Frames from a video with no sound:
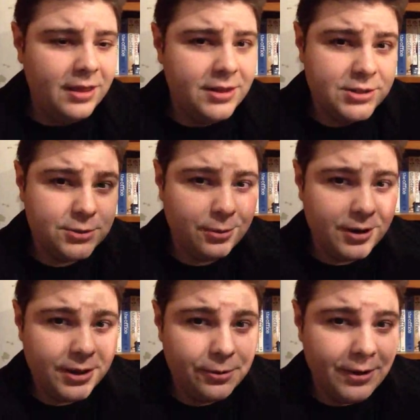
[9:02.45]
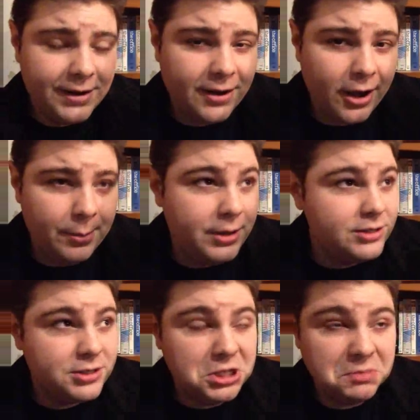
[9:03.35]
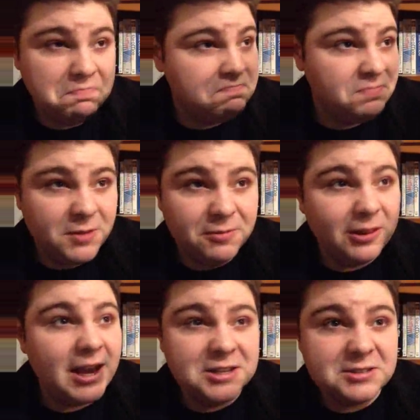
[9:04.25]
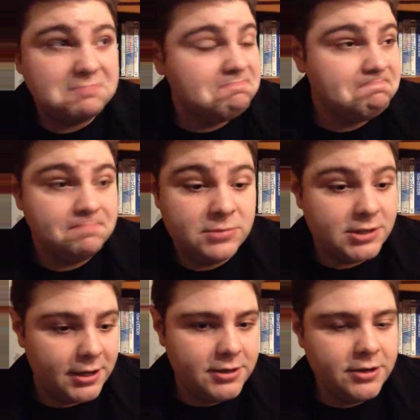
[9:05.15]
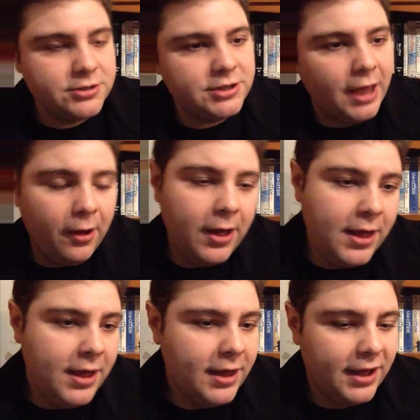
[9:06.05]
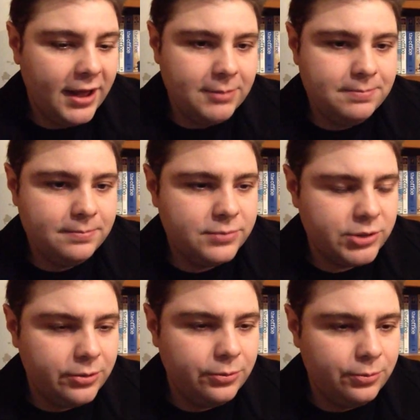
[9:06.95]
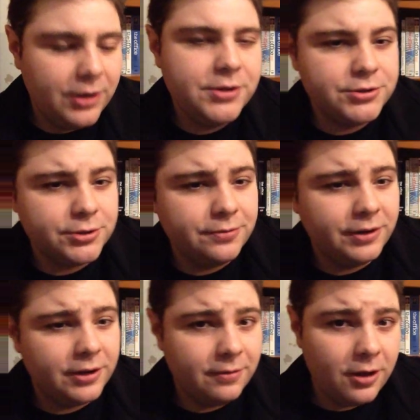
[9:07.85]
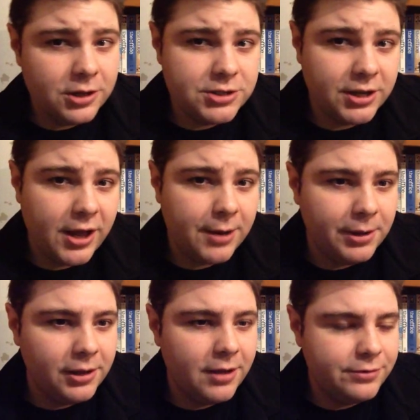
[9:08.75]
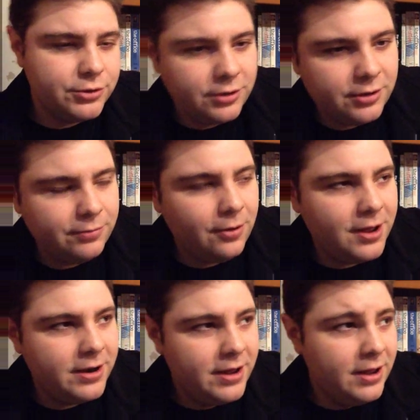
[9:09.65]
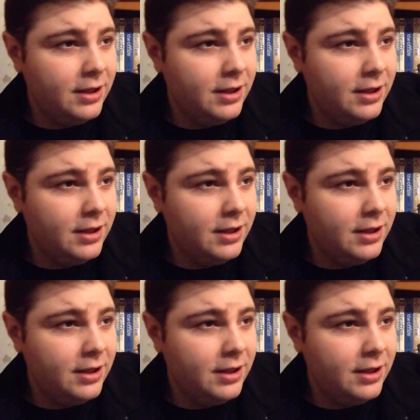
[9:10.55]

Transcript: This is one of the great comedies of the last 10 years now. So well-deserving of all its Academy Love. Should it have won?